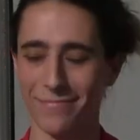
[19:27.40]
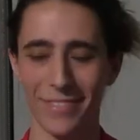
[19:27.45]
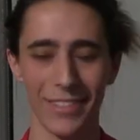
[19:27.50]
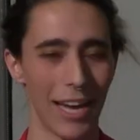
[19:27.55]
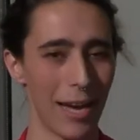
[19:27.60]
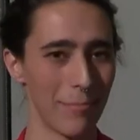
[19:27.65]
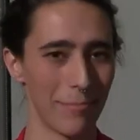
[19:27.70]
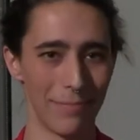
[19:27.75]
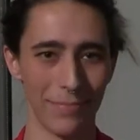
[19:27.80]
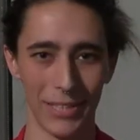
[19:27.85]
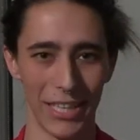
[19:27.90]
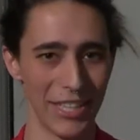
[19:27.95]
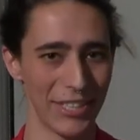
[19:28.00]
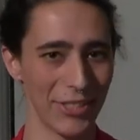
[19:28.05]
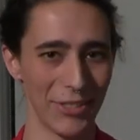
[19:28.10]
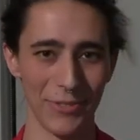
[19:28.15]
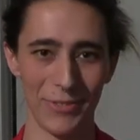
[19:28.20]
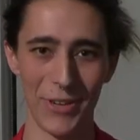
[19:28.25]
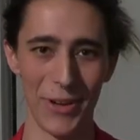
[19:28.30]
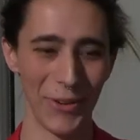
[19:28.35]
God
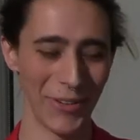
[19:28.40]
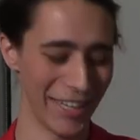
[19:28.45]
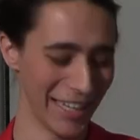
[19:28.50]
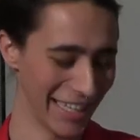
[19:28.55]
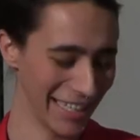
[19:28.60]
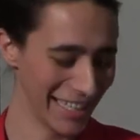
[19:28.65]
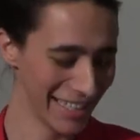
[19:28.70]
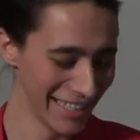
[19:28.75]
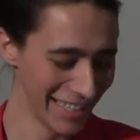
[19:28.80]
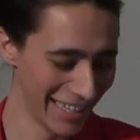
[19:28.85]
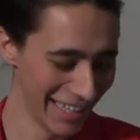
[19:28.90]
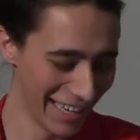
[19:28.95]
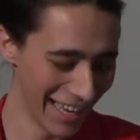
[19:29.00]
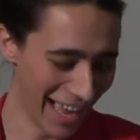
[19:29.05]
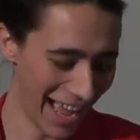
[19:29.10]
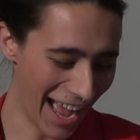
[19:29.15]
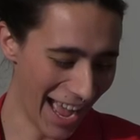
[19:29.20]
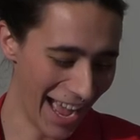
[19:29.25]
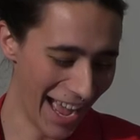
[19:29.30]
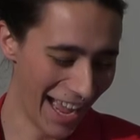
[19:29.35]
bless you, Noki.
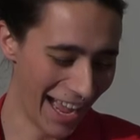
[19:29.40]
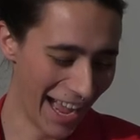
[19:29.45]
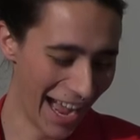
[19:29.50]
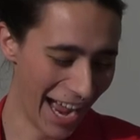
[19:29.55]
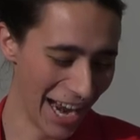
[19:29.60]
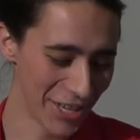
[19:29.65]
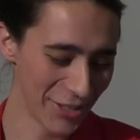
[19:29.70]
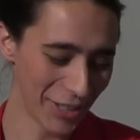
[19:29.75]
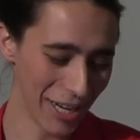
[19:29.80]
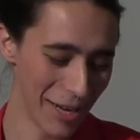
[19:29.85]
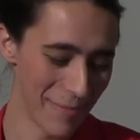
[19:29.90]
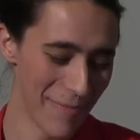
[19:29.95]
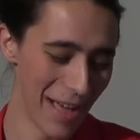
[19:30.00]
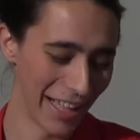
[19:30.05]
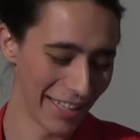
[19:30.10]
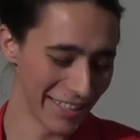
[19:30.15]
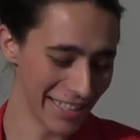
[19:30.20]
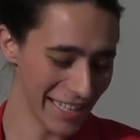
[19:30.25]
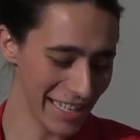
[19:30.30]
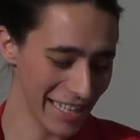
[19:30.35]
Uh, Andrea
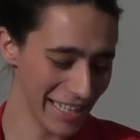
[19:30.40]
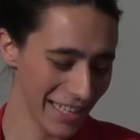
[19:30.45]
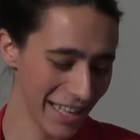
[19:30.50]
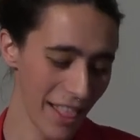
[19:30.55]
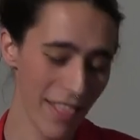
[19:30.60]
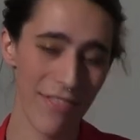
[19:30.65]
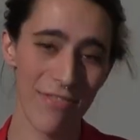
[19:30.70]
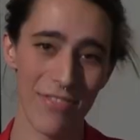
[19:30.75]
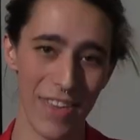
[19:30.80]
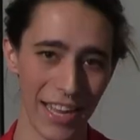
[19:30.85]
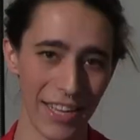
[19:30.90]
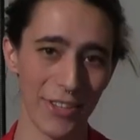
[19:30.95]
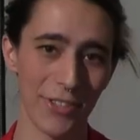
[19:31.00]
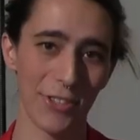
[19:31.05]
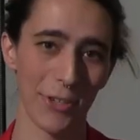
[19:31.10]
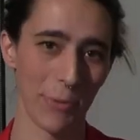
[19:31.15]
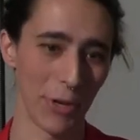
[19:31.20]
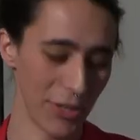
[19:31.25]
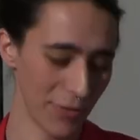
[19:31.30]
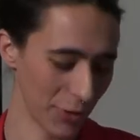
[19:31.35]
Melanie, thank you
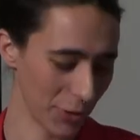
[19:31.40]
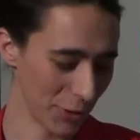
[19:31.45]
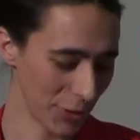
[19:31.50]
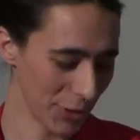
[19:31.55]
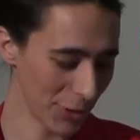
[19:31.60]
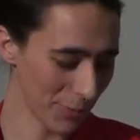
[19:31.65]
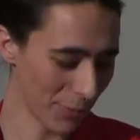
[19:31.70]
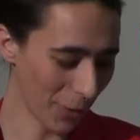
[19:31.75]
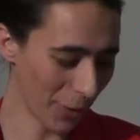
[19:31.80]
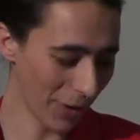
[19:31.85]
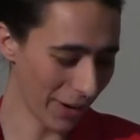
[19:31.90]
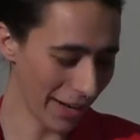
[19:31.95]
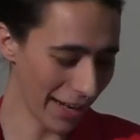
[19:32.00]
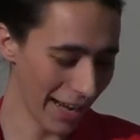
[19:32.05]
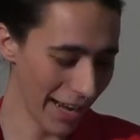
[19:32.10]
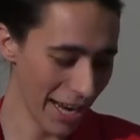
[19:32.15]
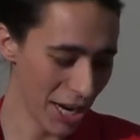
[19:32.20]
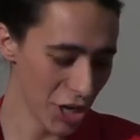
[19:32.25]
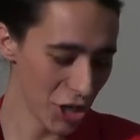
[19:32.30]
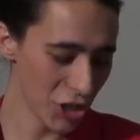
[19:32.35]
so much for your
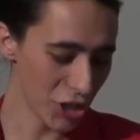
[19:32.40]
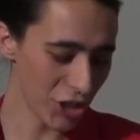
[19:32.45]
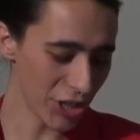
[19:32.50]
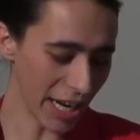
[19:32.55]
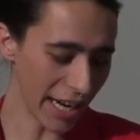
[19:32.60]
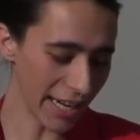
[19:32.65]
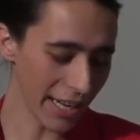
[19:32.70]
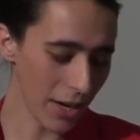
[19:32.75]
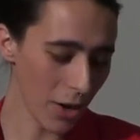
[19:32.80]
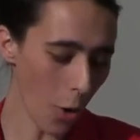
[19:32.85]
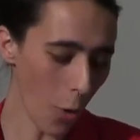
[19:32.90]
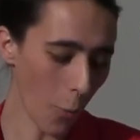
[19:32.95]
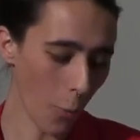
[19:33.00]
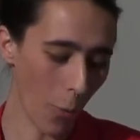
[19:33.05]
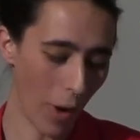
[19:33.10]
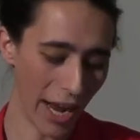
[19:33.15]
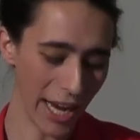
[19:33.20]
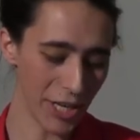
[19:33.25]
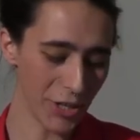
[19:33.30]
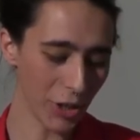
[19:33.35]
support. Shannon
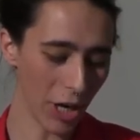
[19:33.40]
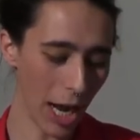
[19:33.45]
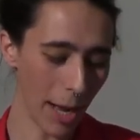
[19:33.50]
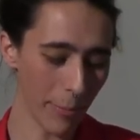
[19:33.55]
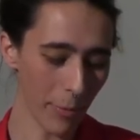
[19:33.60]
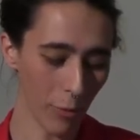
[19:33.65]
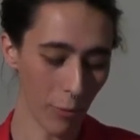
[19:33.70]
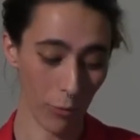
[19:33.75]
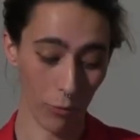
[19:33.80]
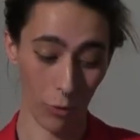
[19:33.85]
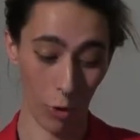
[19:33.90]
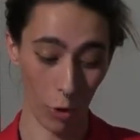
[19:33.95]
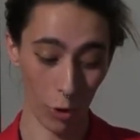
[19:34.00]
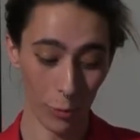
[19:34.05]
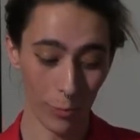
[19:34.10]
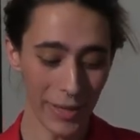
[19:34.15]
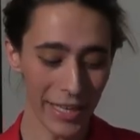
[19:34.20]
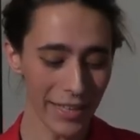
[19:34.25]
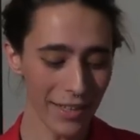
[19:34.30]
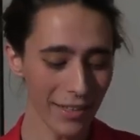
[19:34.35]
Weintraub
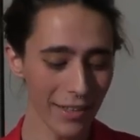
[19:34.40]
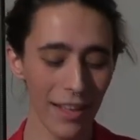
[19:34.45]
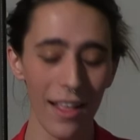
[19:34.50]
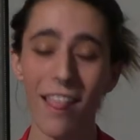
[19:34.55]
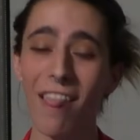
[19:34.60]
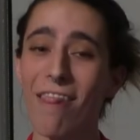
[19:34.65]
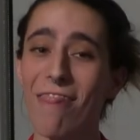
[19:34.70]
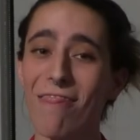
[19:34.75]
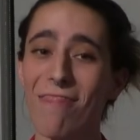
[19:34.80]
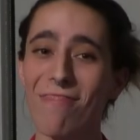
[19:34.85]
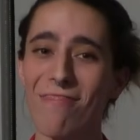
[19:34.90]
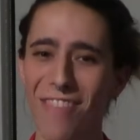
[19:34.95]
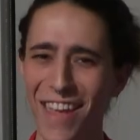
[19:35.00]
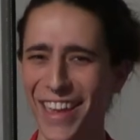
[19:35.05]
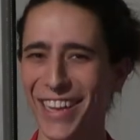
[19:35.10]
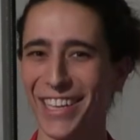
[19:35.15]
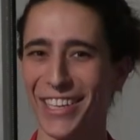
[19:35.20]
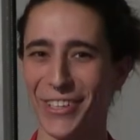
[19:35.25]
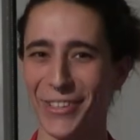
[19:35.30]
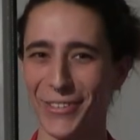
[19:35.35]
Rollman,
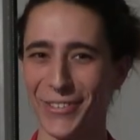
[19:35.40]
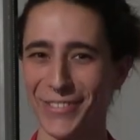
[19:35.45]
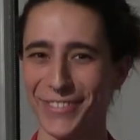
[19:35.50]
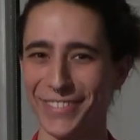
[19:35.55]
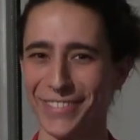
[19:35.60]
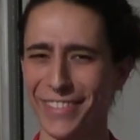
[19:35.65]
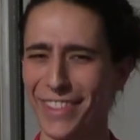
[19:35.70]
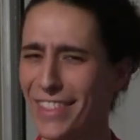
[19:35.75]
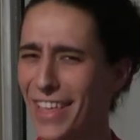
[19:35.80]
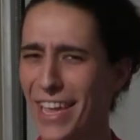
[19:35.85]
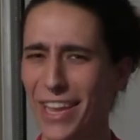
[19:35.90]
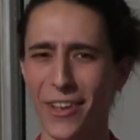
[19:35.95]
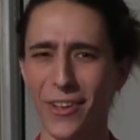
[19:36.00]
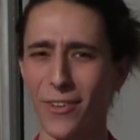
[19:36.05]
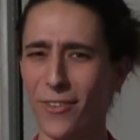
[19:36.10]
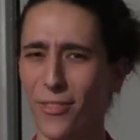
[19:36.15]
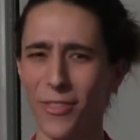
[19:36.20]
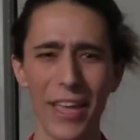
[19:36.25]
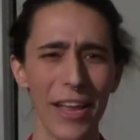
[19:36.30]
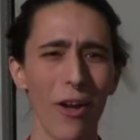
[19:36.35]
thank you. Thank,
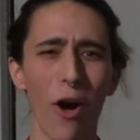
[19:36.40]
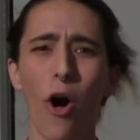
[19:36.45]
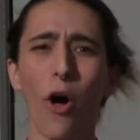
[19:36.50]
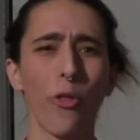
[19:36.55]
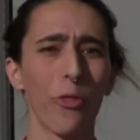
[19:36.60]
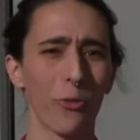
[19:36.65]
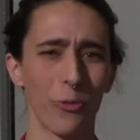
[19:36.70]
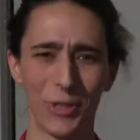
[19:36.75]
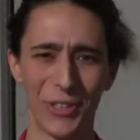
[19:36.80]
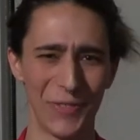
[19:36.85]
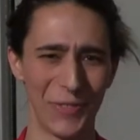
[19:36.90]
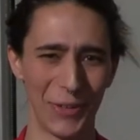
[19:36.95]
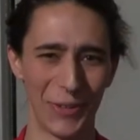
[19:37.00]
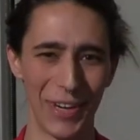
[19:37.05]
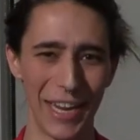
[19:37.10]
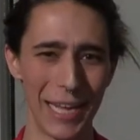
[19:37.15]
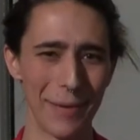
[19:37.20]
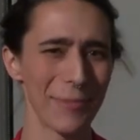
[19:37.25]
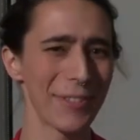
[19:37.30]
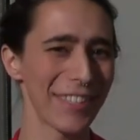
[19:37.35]
thank all three of your
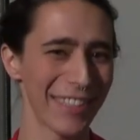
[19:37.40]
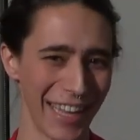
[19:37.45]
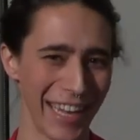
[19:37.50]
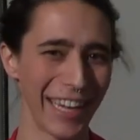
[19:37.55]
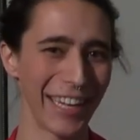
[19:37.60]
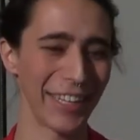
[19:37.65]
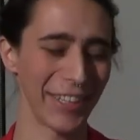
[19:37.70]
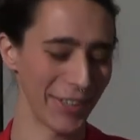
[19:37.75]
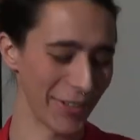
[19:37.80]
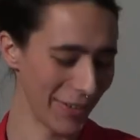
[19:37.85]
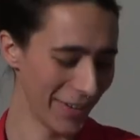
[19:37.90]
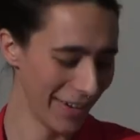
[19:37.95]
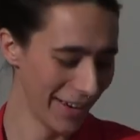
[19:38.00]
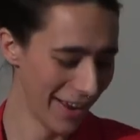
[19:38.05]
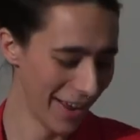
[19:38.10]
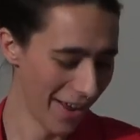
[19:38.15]
names, thank you.